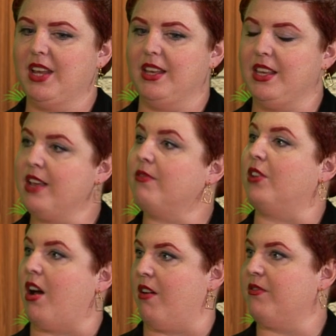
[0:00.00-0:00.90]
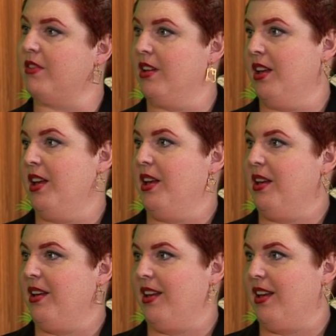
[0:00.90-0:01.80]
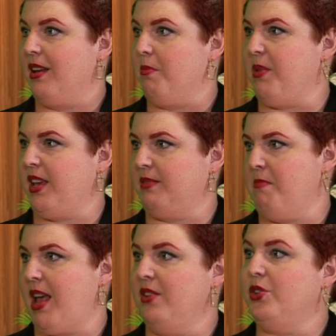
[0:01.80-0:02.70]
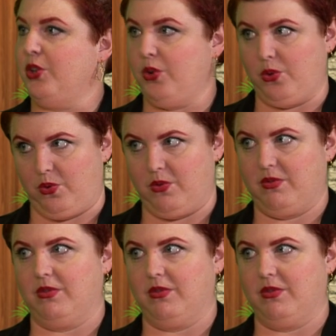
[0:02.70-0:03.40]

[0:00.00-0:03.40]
give love, because men do